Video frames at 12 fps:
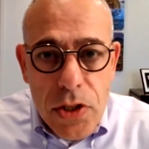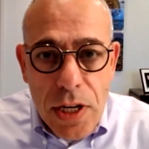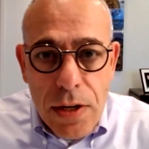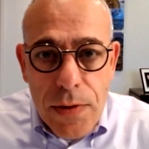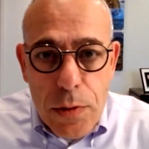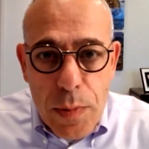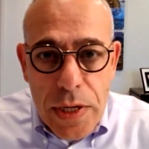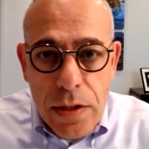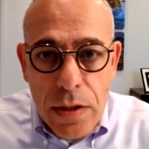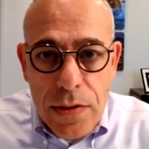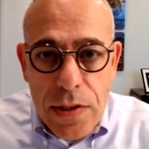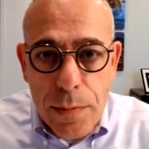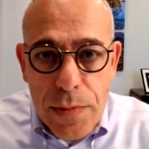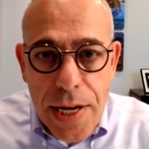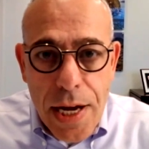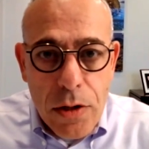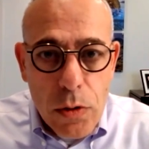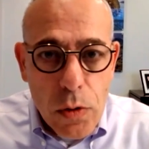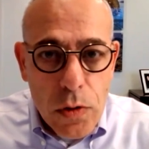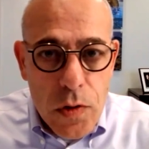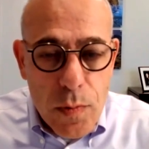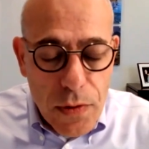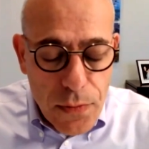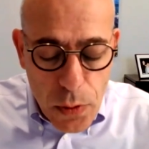Jennifer's been on some town
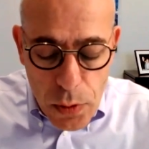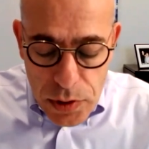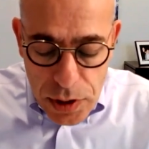halls before,